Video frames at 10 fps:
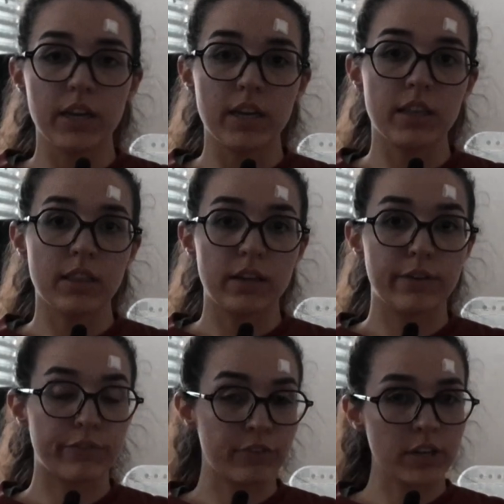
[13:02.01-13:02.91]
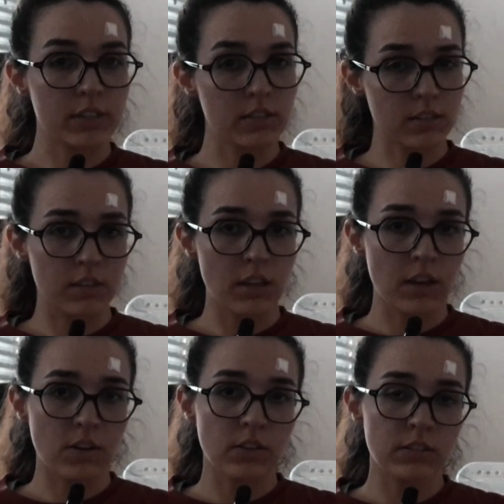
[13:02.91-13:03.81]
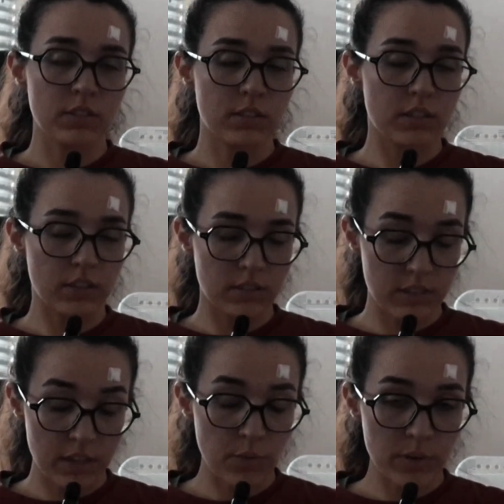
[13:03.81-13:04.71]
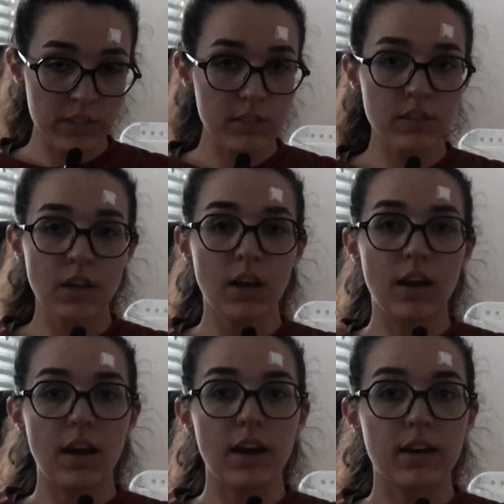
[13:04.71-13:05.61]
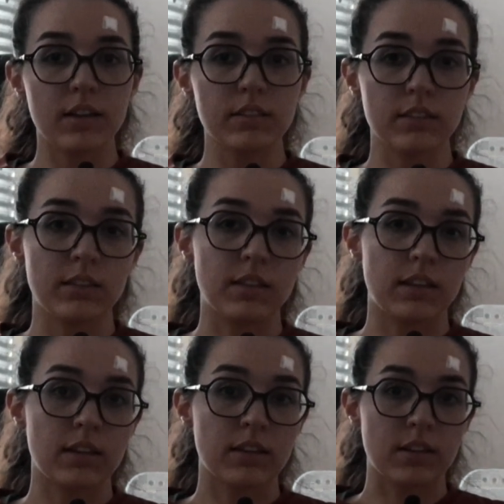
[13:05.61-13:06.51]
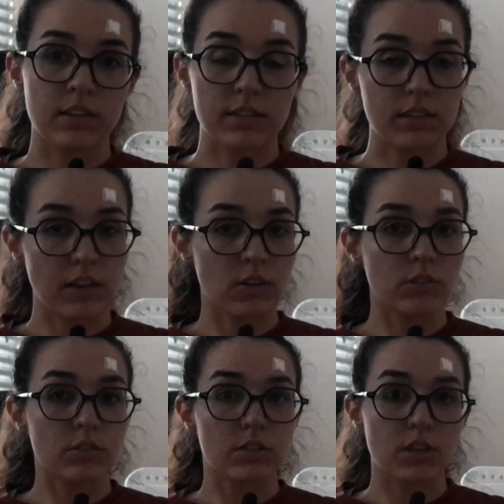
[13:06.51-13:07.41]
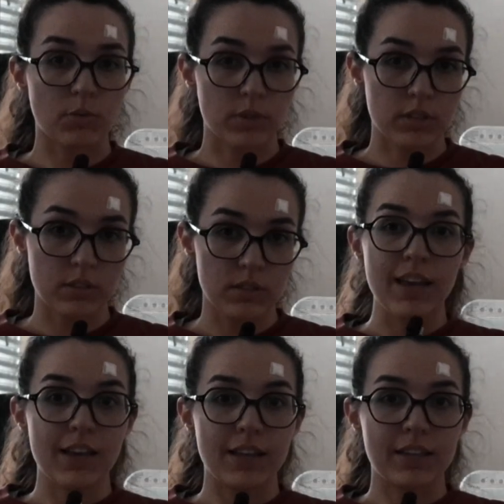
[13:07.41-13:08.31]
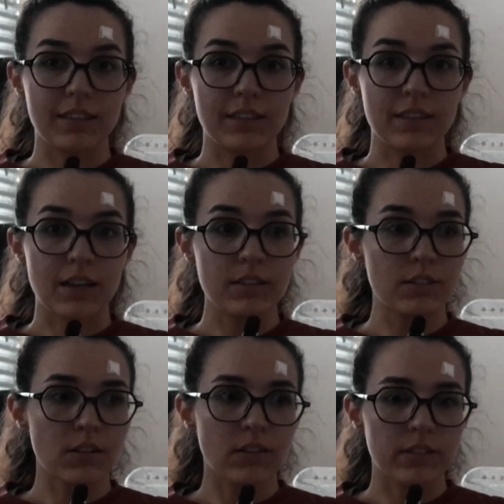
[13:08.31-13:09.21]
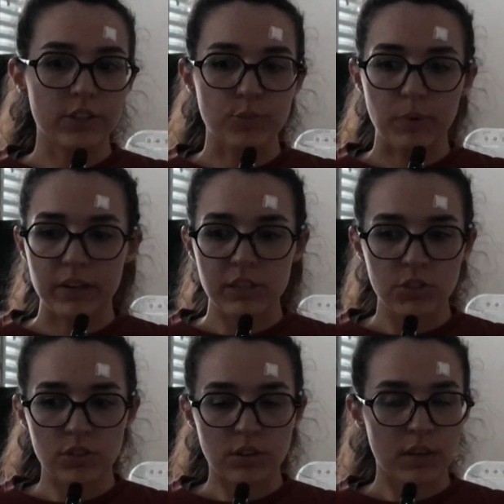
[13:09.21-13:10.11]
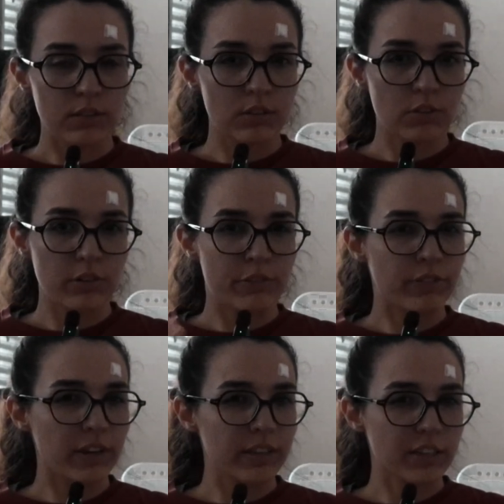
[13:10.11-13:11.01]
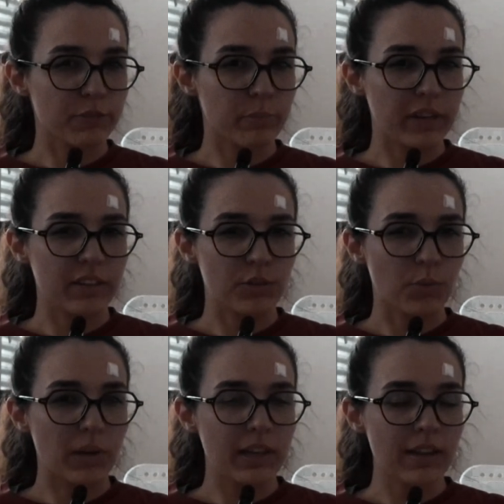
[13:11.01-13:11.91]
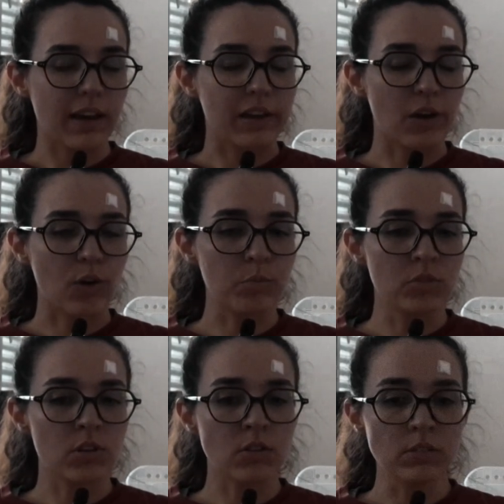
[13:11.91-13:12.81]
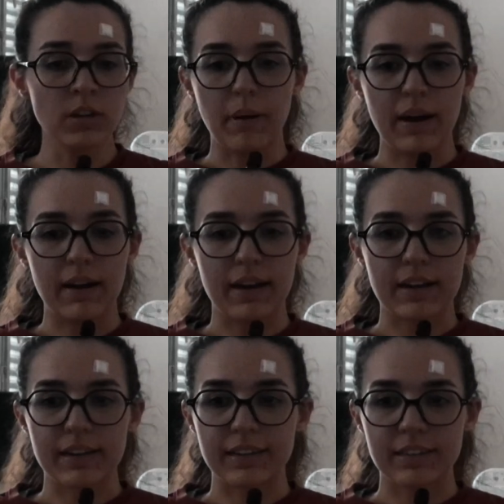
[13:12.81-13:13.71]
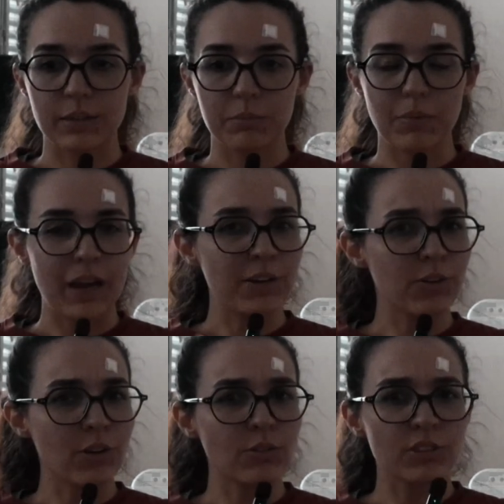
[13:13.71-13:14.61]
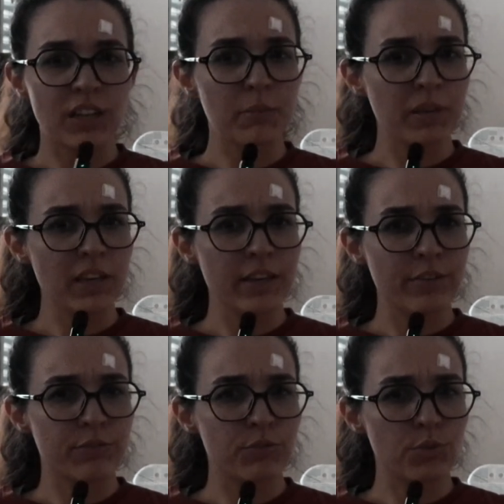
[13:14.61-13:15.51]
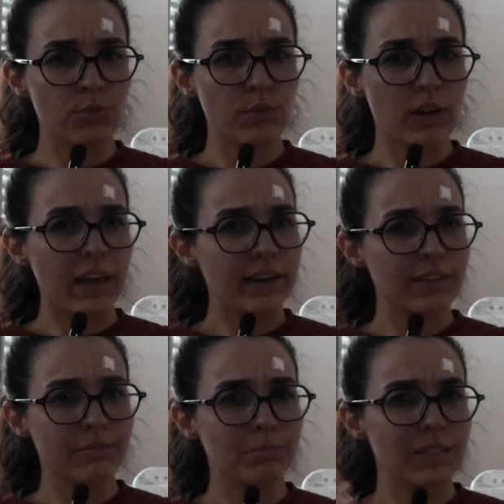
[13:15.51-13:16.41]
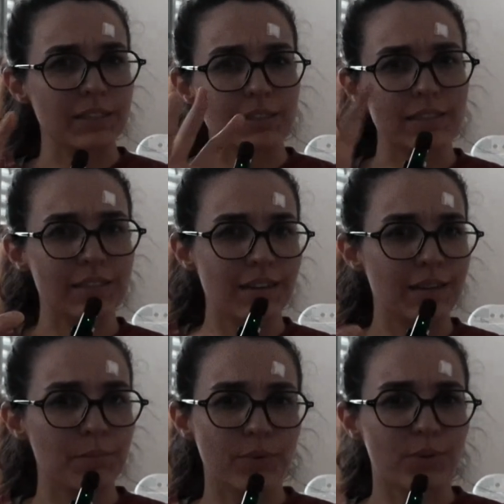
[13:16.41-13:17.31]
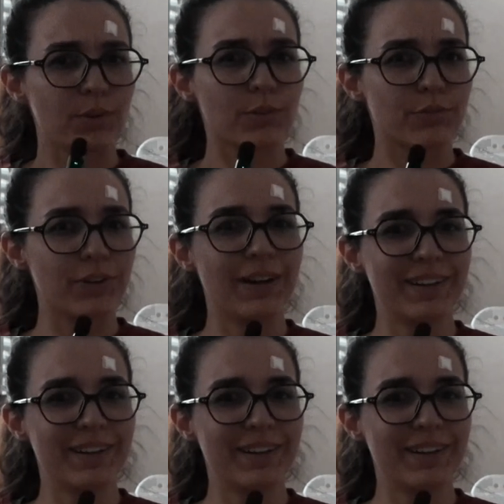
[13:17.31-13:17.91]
in the first sequence and in the second sequence. And that's all the explanation. I don't know if I explained it well. I hope so, but I don't know. Tell me if you like this type of